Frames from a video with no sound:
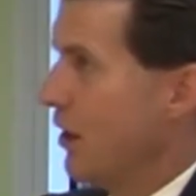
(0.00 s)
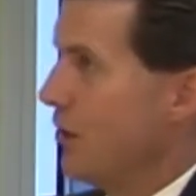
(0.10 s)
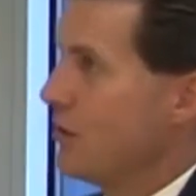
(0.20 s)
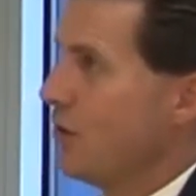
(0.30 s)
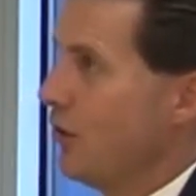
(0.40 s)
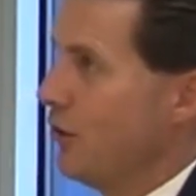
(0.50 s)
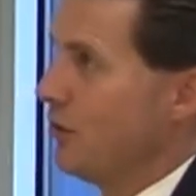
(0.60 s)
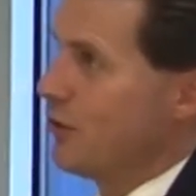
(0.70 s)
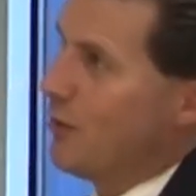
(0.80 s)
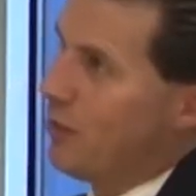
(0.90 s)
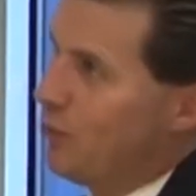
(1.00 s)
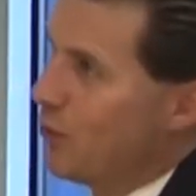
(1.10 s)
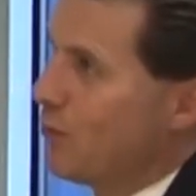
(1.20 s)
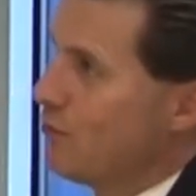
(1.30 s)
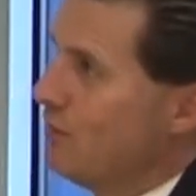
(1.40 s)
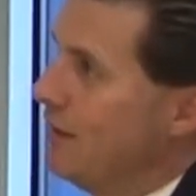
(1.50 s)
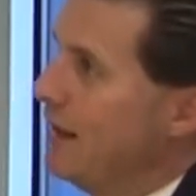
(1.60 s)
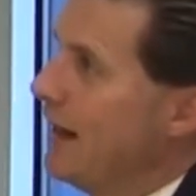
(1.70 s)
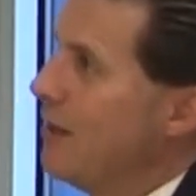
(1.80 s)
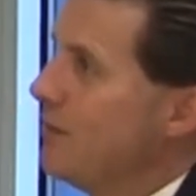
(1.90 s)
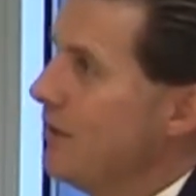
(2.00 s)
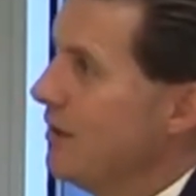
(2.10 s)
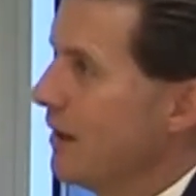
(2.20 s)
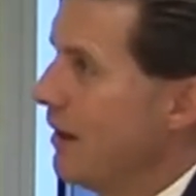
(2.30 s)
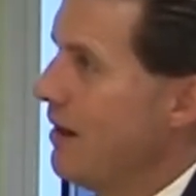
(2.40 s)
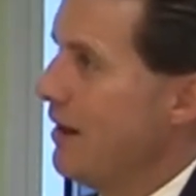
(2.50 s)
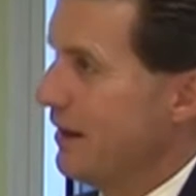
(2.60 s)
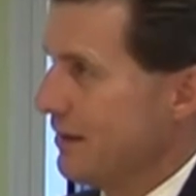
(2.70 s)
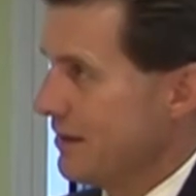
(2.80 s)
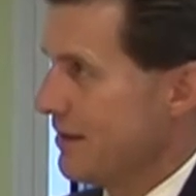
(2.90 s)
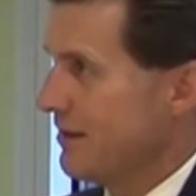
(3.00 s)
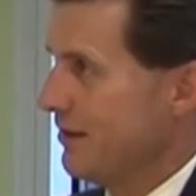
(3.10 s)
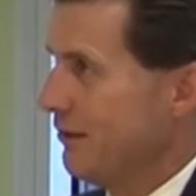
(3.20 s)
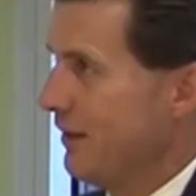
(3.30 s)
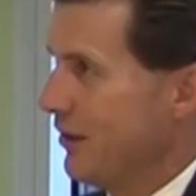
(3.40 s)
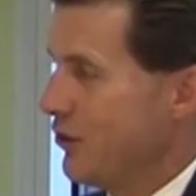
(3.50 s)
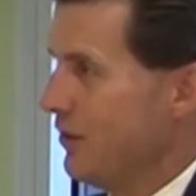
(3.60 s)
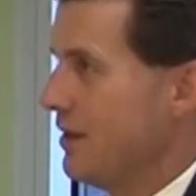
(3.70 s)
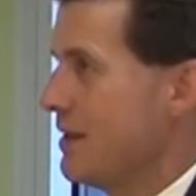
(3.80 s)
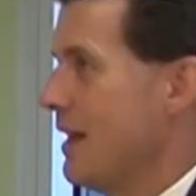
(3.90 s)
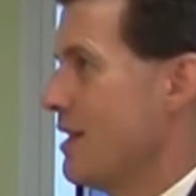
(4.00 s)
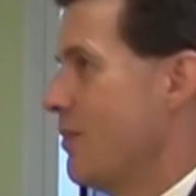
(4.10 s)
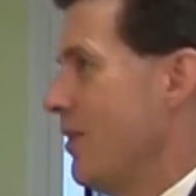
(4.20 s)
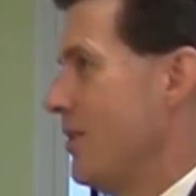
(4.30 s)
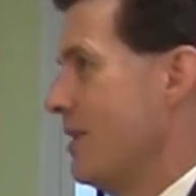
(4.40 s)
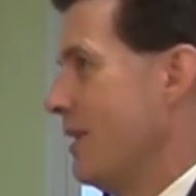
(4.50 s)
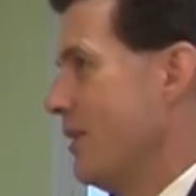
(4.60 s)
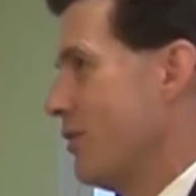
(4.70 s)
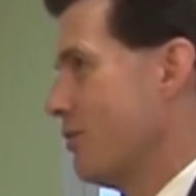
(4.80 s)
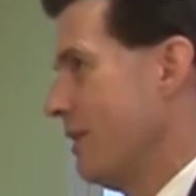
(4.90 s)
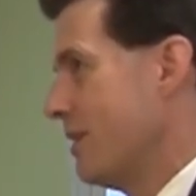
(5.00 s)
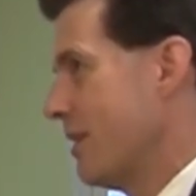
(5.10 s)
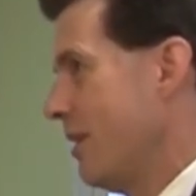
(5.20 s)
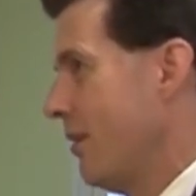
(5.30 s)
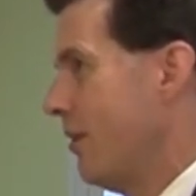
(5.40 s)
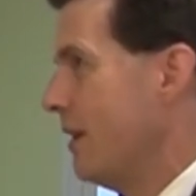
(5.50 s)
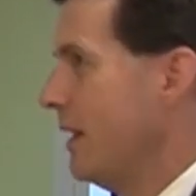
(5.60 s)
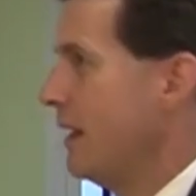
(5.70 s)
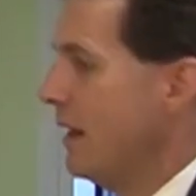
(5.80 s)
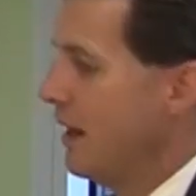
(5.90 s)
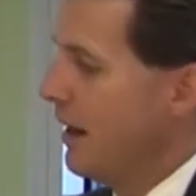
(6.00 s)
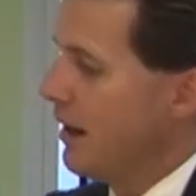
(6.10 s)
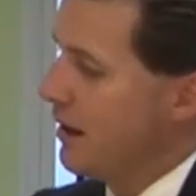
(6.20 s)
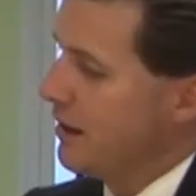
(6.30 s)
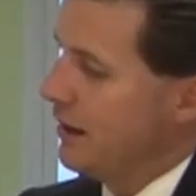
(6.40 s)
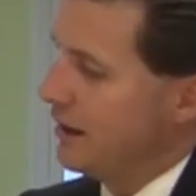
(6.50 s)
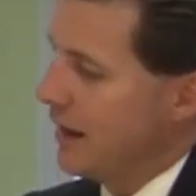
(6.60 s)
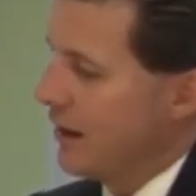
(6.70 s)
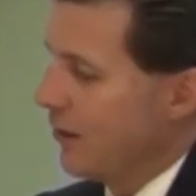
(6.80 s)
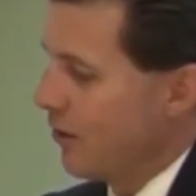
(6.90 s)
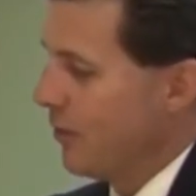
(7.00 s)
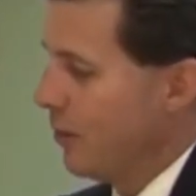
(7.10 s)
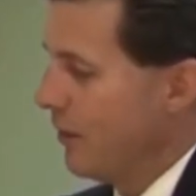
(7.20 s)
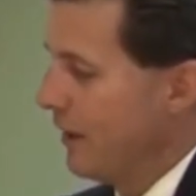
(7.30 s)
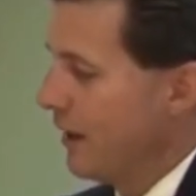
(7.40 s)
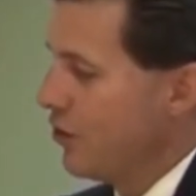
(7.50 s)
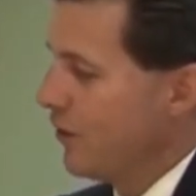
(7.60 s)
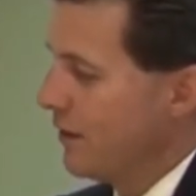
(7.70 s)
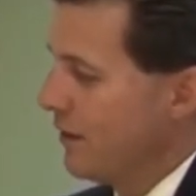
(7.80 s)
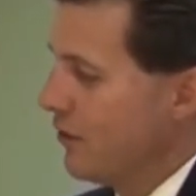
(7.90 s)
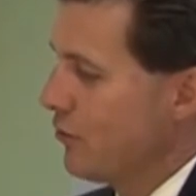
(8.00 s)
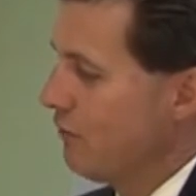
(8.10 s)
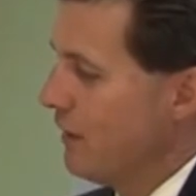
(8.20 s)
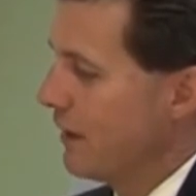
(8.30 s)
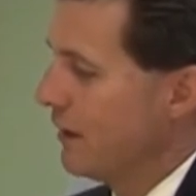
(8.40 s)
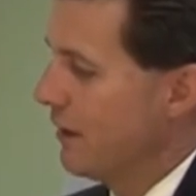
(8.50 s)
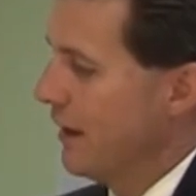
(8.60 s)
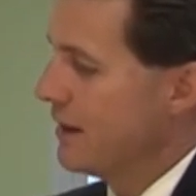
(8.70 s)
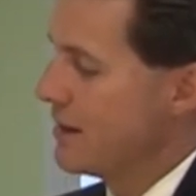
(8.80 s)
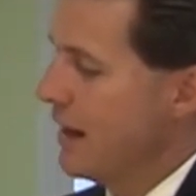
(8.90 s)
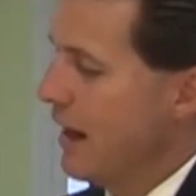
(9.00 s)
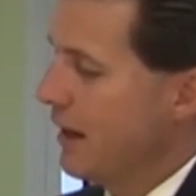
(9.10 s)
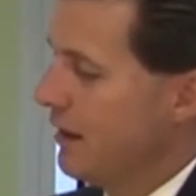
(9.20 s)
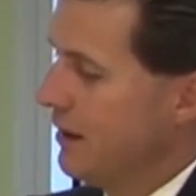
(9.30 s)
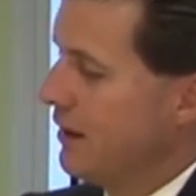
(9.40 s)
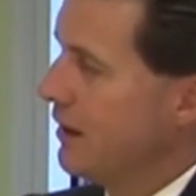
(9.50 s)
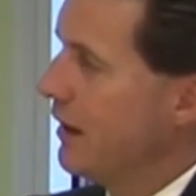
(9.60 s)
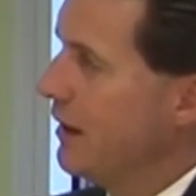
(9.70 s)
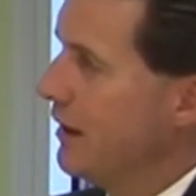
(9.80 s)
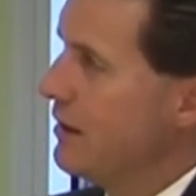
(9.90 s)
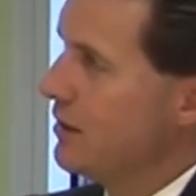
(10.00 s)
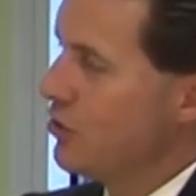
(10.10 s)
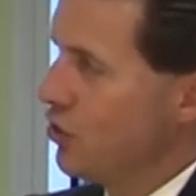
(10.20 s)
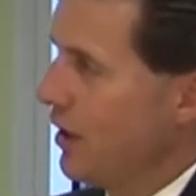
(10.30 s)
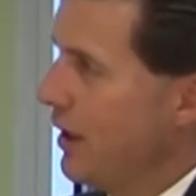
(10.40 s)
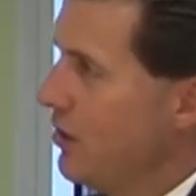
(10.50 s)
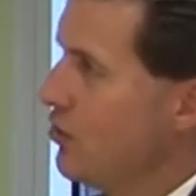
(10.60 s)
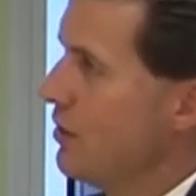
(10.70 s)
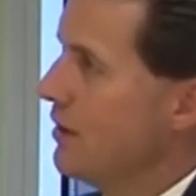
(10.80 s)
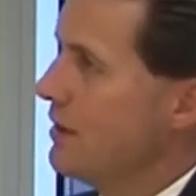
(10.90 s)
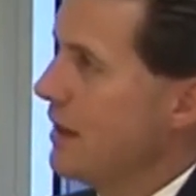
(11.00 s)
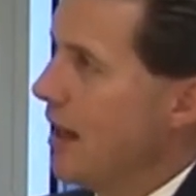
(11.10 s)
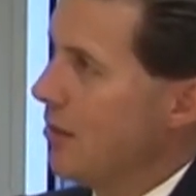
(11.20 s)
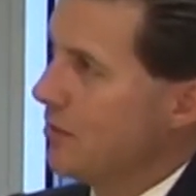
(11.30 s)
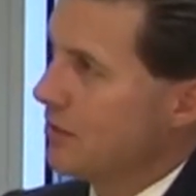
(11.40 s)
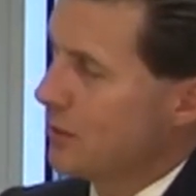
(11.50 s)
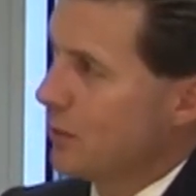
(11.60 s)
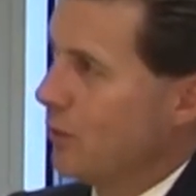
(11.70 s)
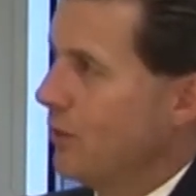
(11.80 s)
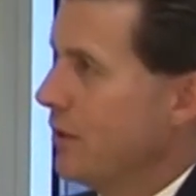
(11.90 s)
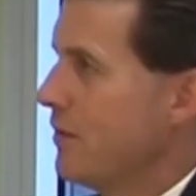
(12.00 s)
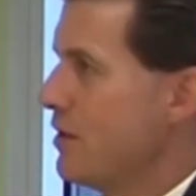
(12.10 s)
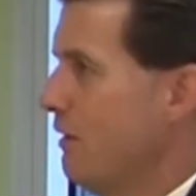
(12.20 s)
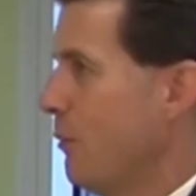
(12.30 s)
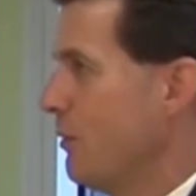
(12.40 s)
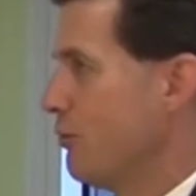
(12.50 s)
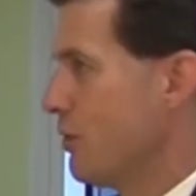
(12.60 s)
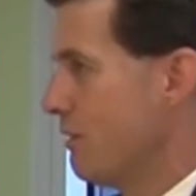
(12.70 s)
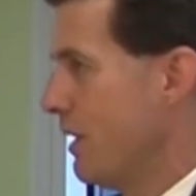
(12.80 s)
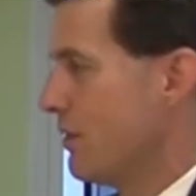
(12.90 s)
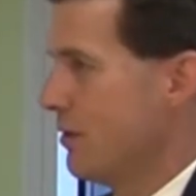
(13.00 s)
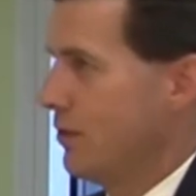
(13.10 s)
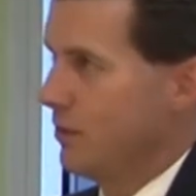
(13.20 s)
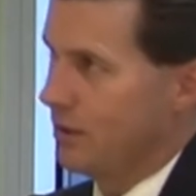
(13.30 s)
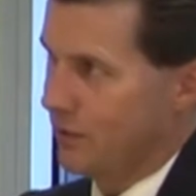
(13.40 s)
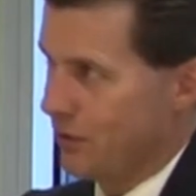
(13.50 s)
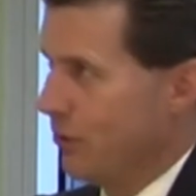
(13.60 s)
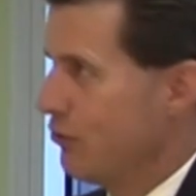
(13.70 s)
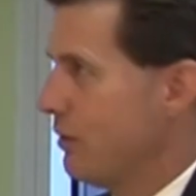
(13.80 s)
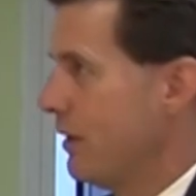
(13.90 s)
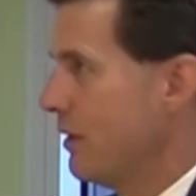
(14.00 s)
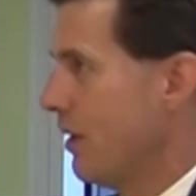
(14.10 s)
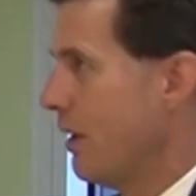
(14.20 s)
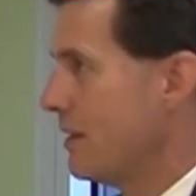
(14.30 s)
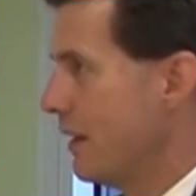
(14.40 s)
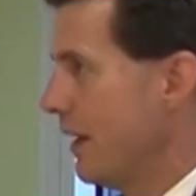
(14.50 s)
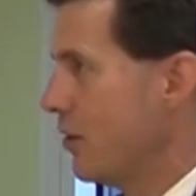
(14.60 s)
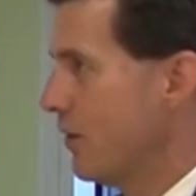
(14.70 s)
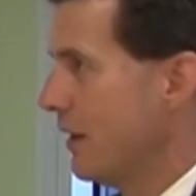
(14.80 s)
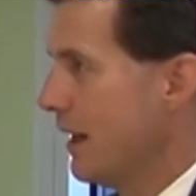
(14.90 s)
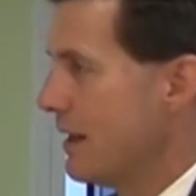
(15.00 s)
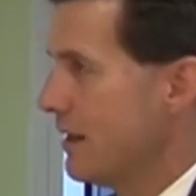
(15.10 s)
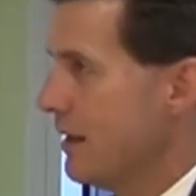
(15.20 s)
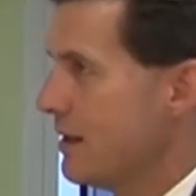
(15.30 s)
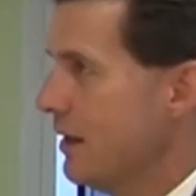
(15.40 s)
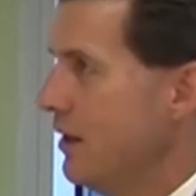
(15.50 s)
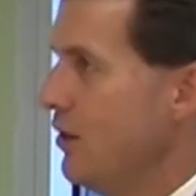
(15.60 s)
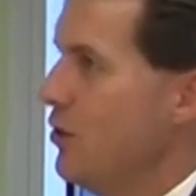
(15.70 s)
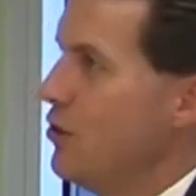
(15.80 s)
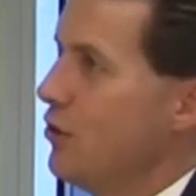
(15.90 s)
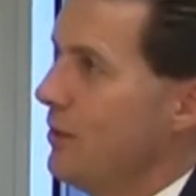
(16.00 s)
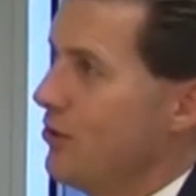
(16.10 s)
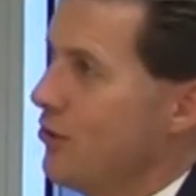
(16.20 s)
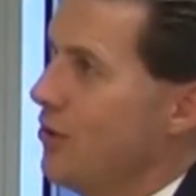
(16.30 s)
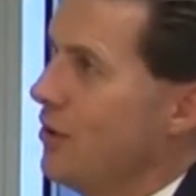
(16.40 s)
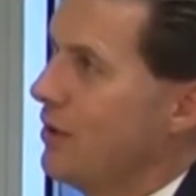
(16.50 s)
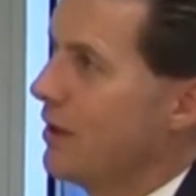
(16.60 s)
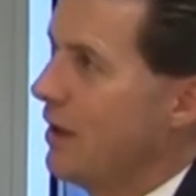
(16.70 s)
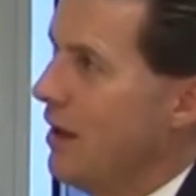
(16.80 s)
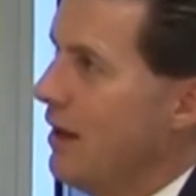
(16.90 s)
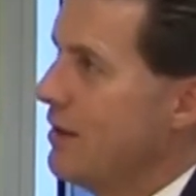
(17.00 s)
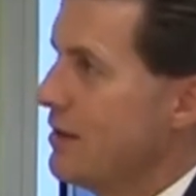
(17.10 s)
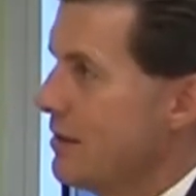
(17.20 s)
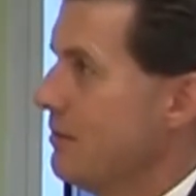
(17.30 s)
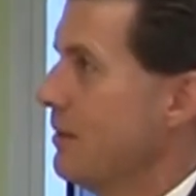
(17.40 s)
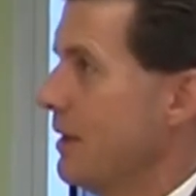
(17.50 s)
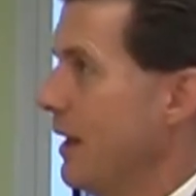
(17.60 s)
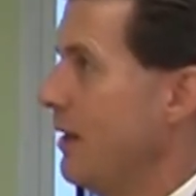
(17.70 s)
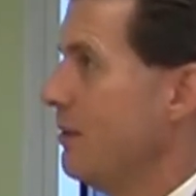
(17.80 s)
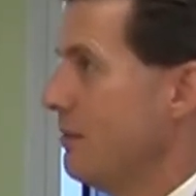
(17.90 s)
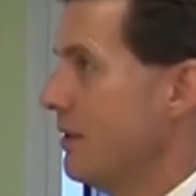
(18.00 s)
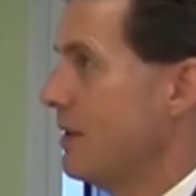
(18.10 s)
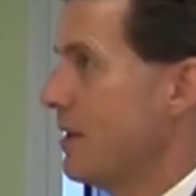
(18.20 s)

And so, so my book was really aimed at the clients of hedge funds as opposed to the industry as a whole. And I think that a lot of people in the hedge fund industry recognize that They need to change and adapt to a world of zero interest rates and a world of two trillion dollars in hedge fund assets to ensure that the clients get the